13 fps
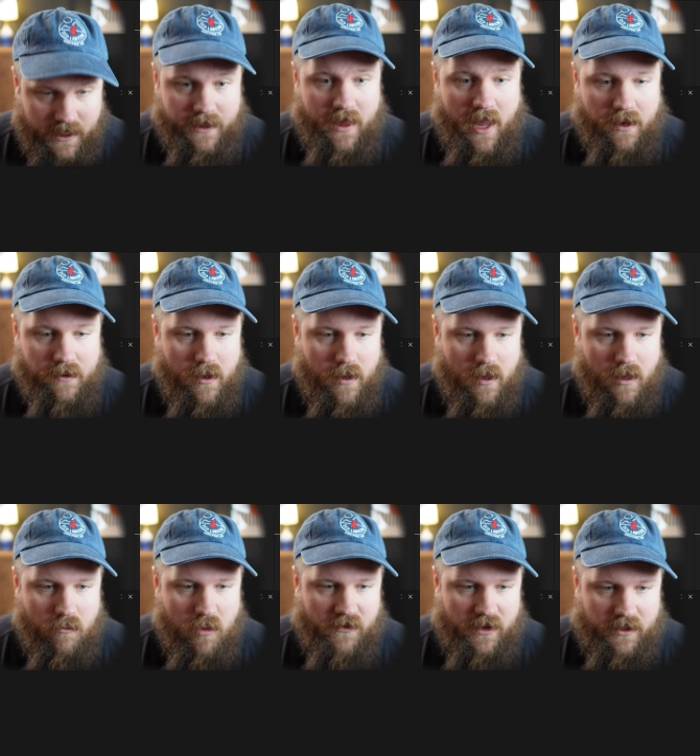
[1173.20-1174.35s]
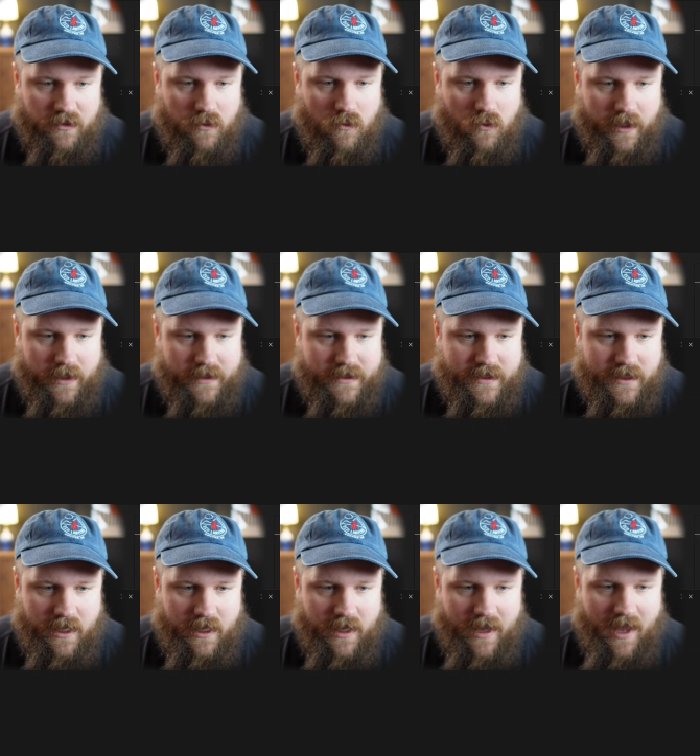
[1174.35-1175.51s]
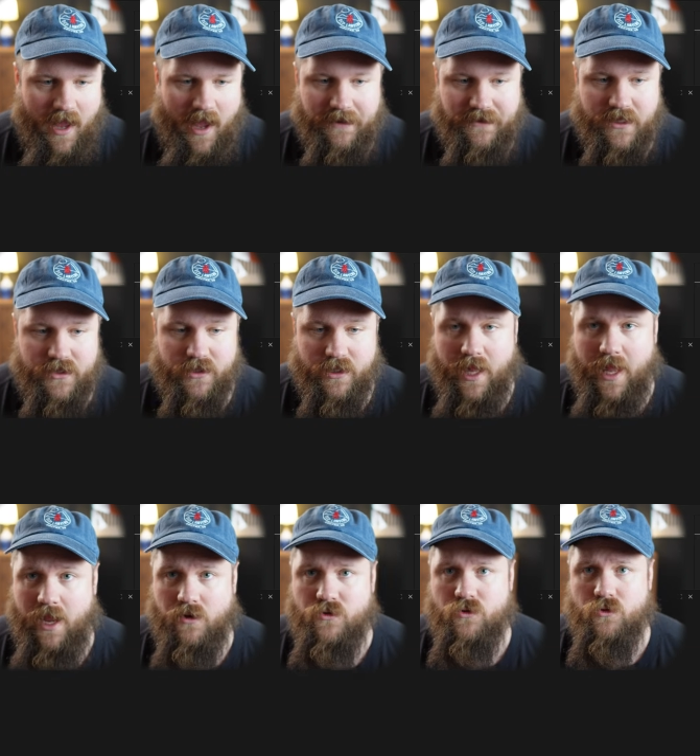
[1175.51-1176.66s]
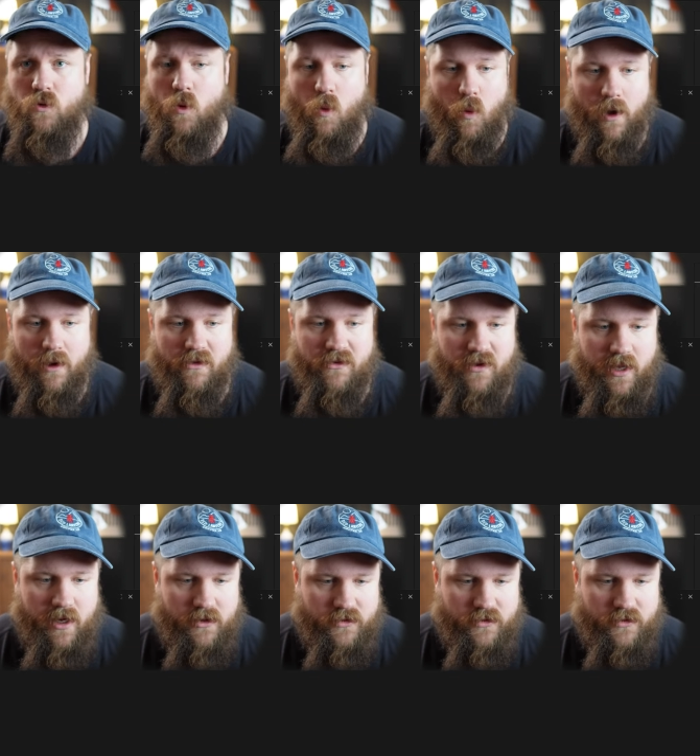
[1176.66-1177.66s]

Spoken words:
and then perfect. We can see Digital Andrew was here.